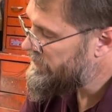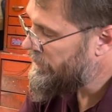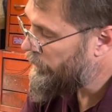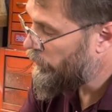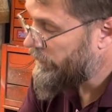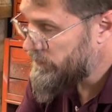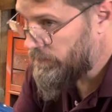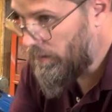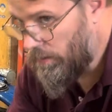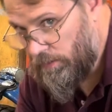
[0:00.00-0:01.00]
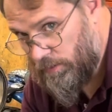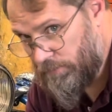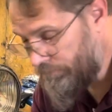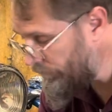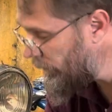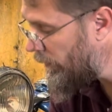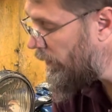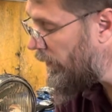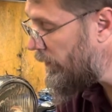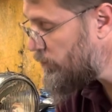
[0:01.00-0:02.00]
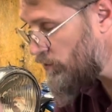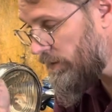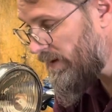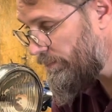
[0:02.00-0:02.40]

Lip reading: is a bolt that's longer. Should